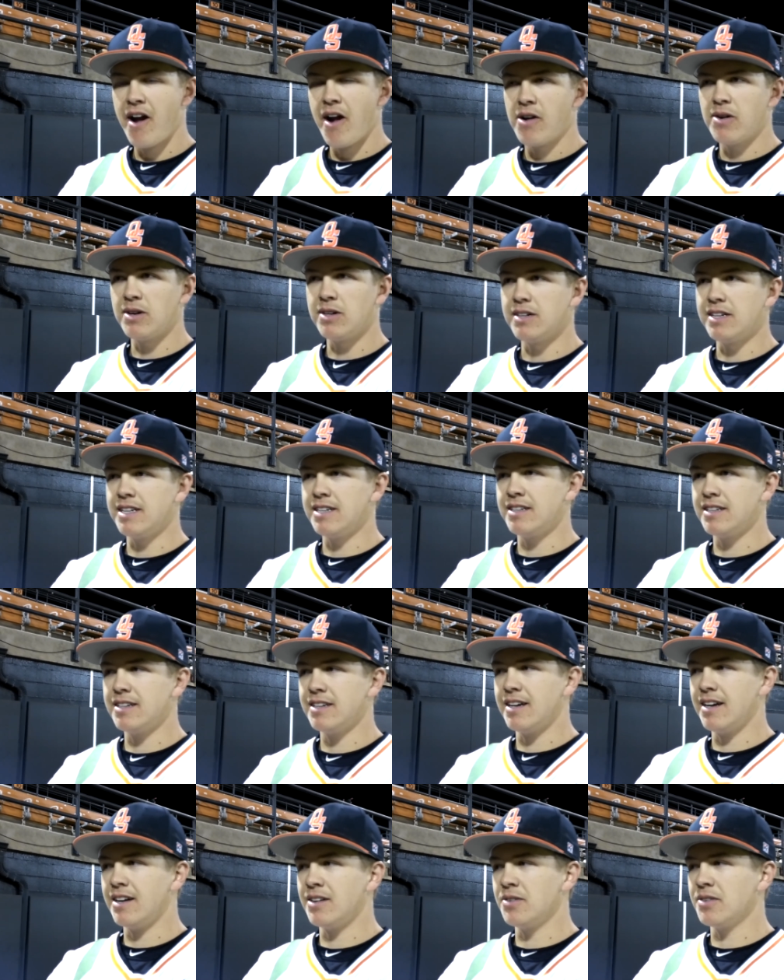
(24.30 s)
Well, it
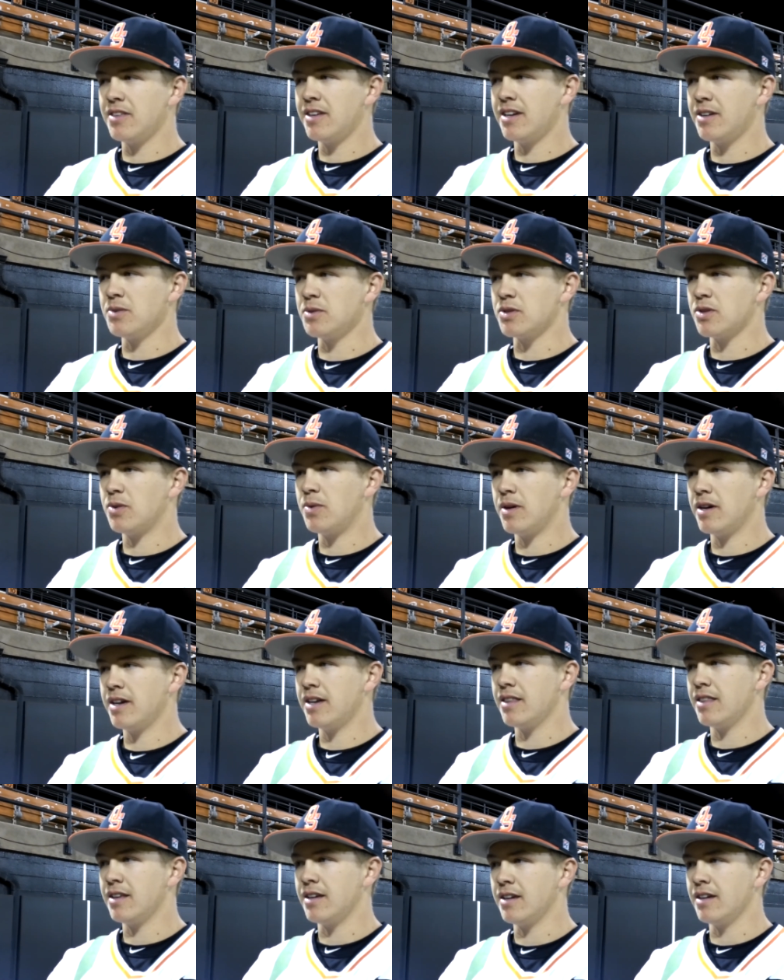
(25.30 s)
I don't think it was
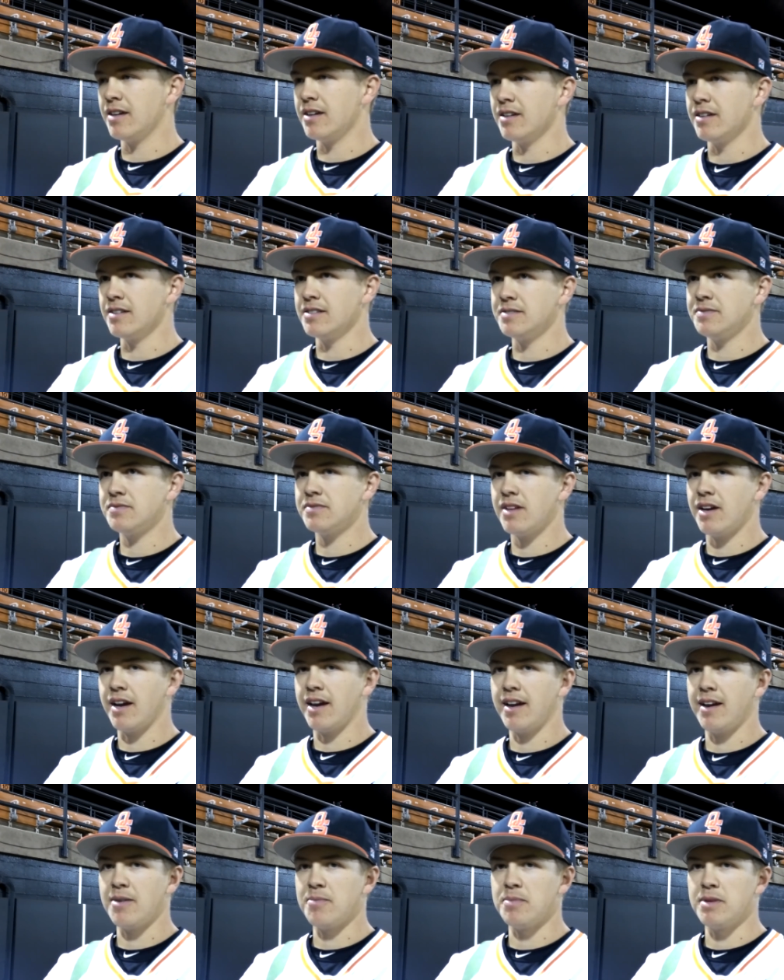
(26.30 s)
quite the uh, I
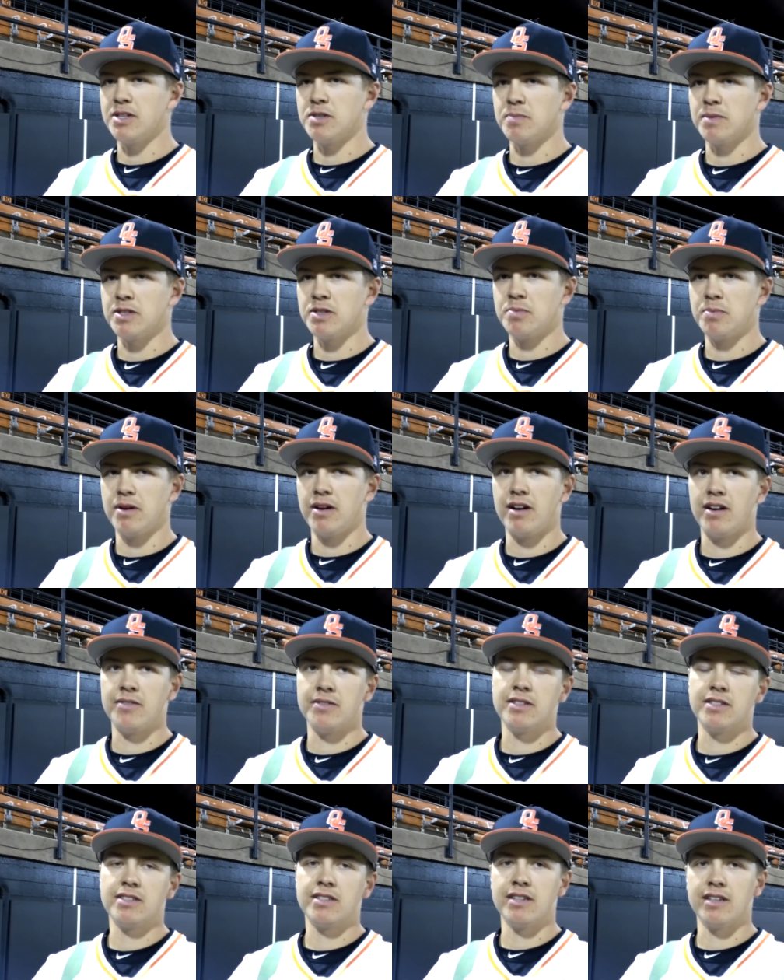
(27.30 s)
can't miss my spot.
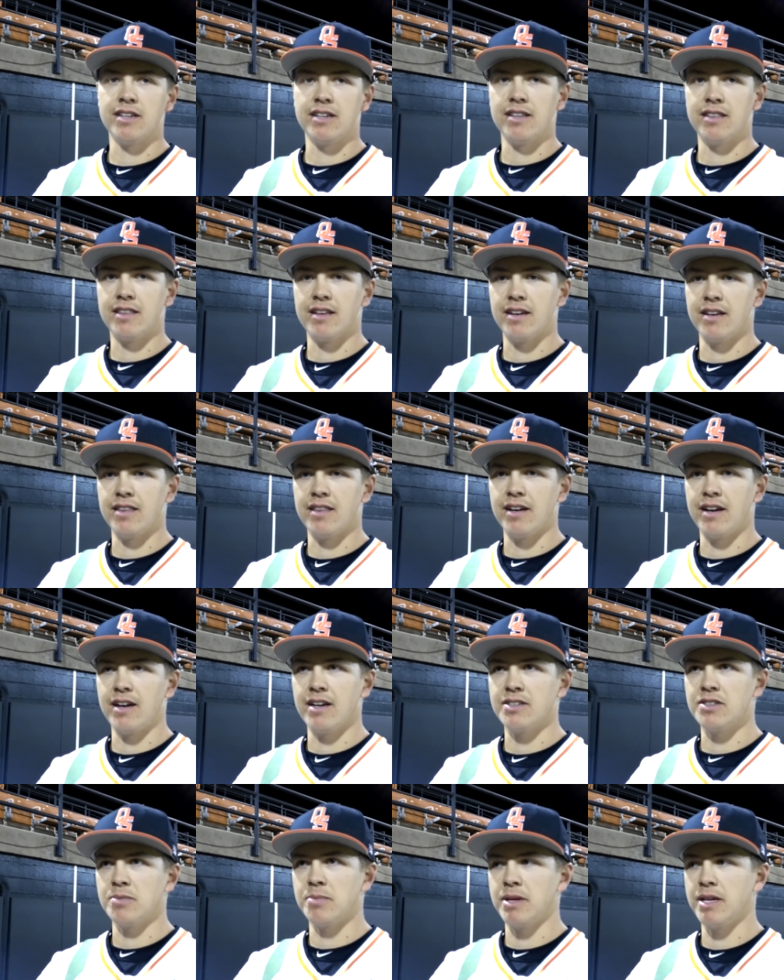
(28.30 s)
Obviously, they they got
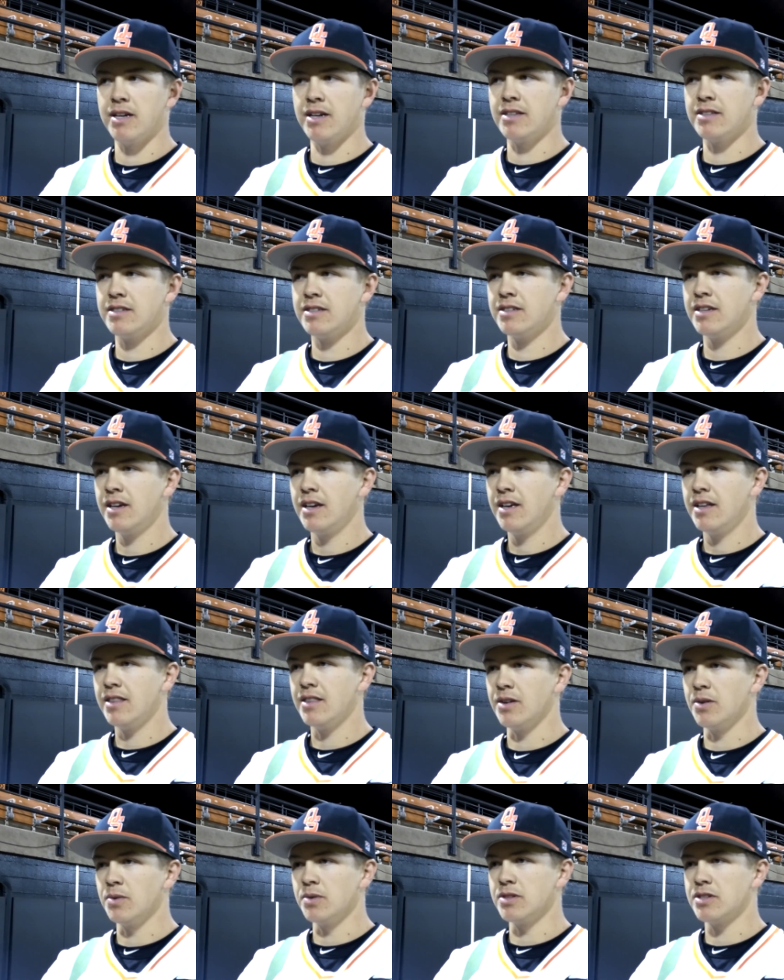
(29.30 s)
some hits
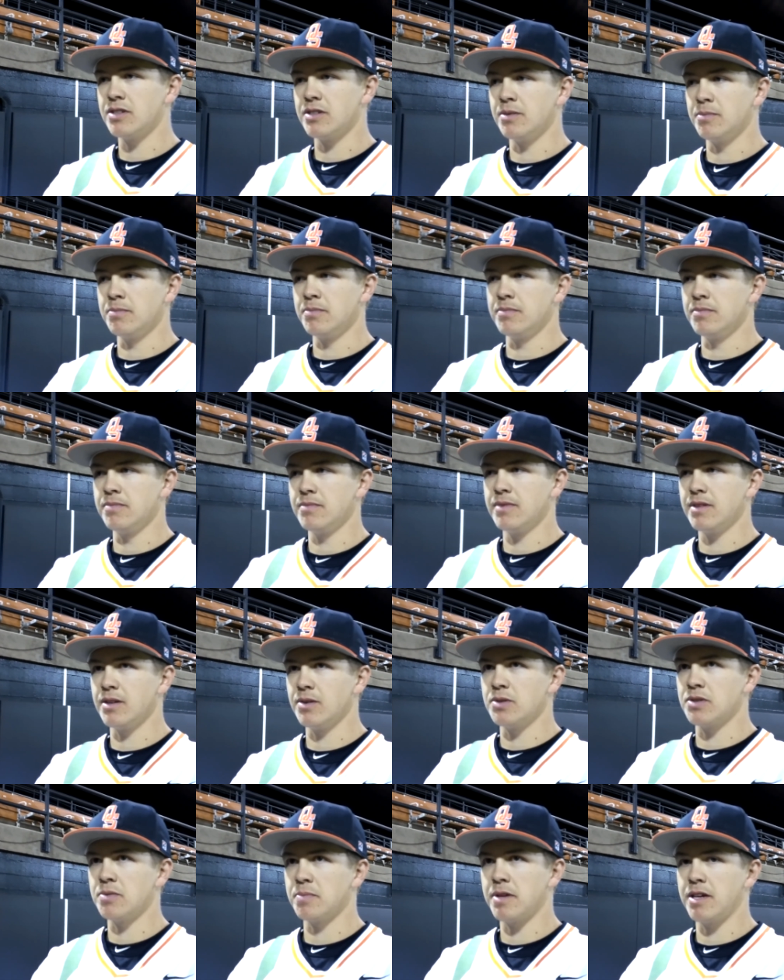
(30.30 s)
there were some there were
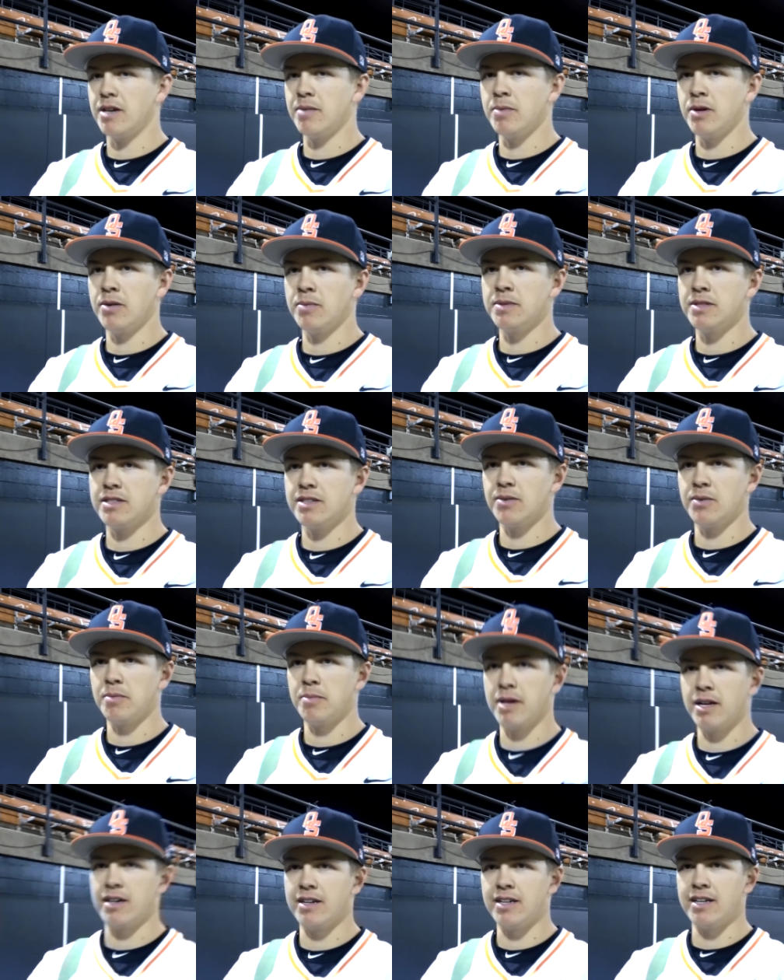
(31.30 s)
some key moments that we
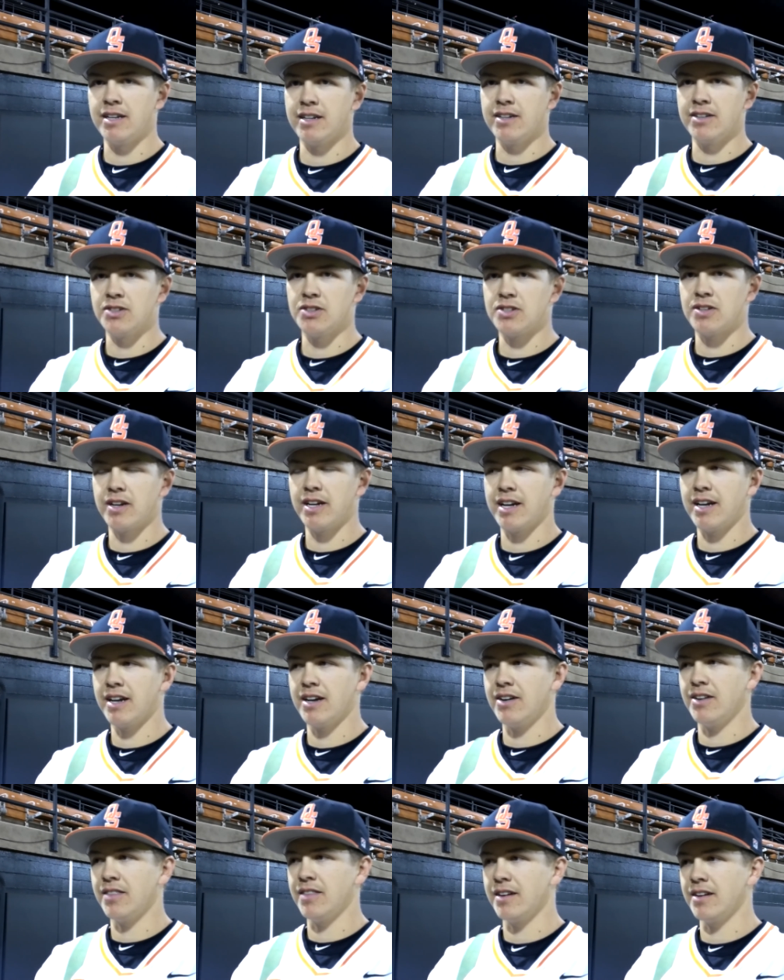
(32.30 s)
might have needed a
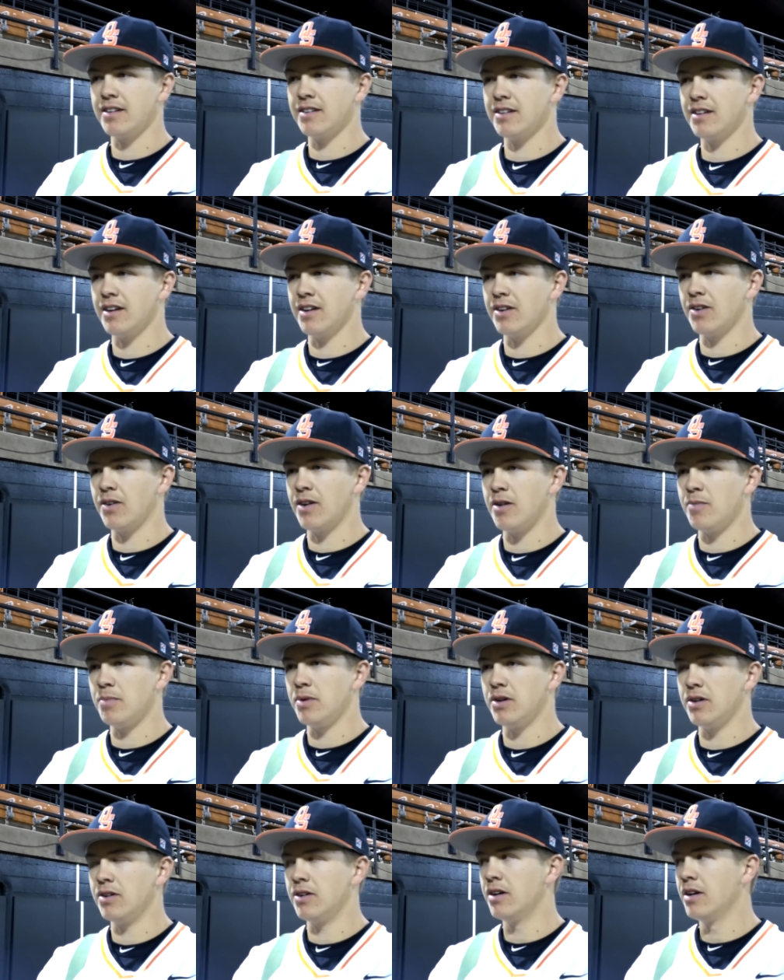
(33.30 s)
strikeout, and they got a ground
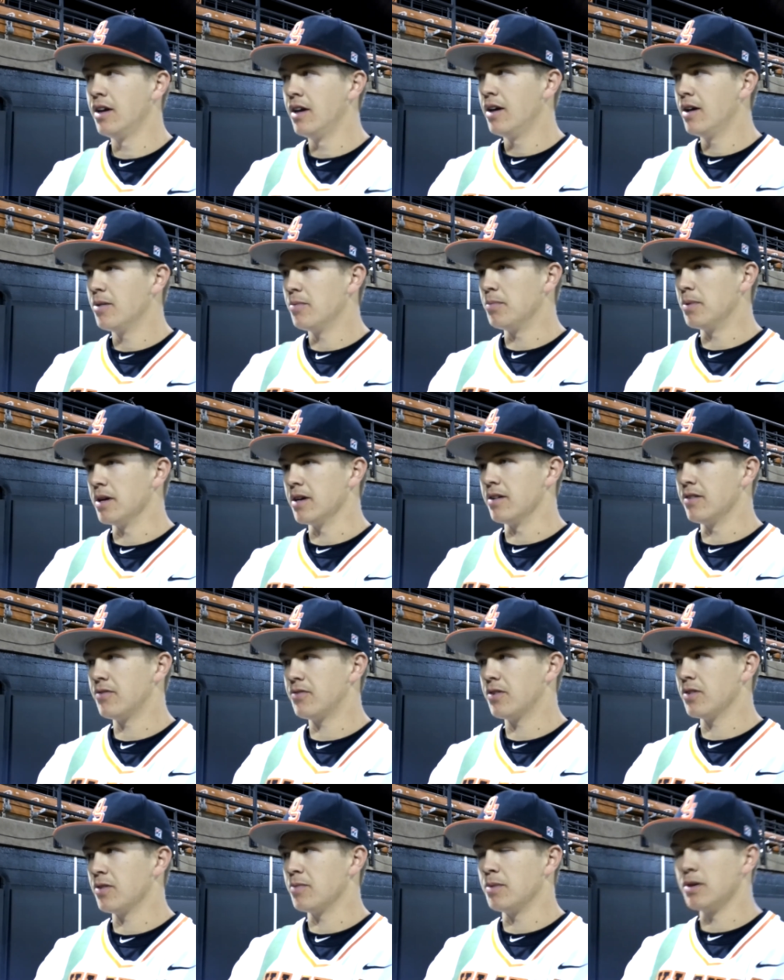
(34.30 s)
ball. But
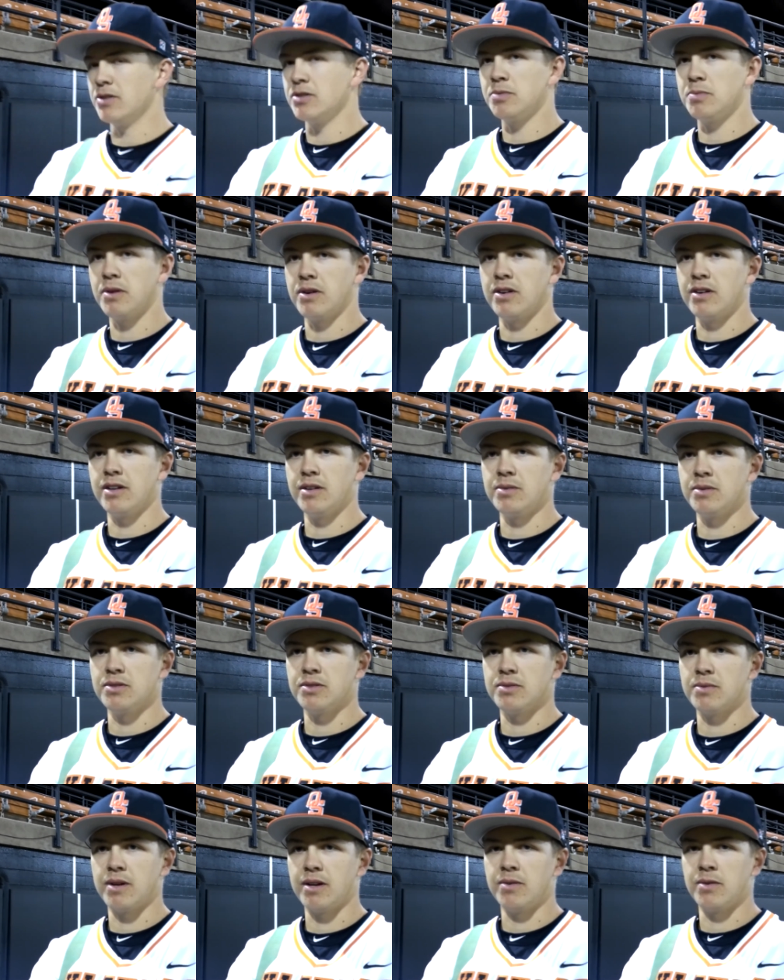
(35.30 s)
for the most part, it was
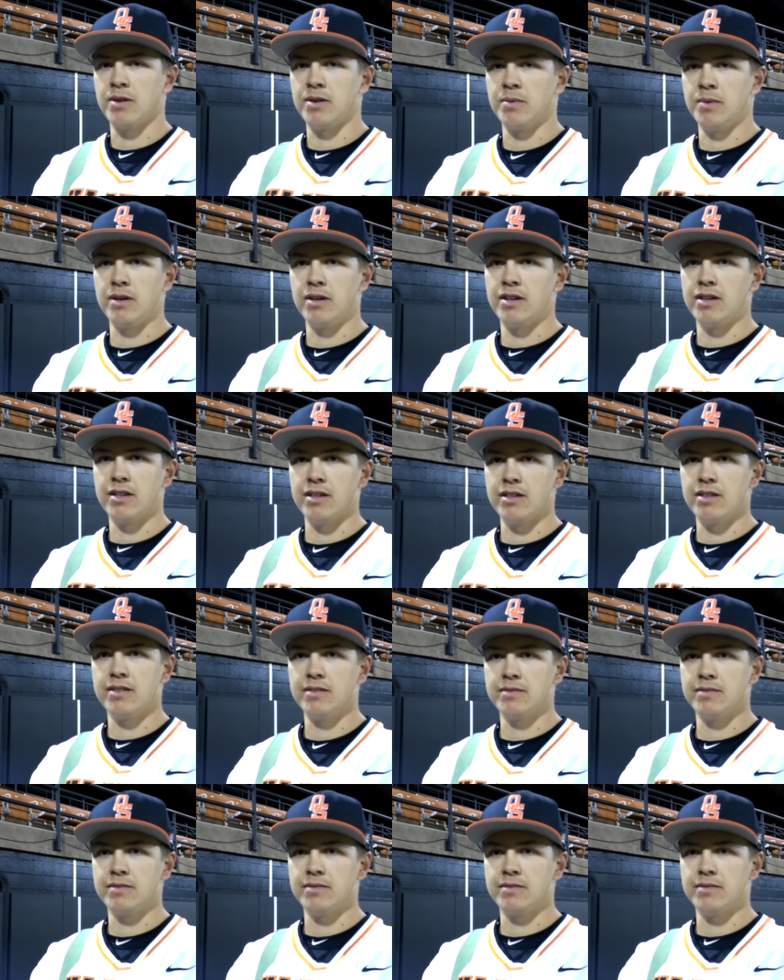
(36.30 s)
right where I wanted it.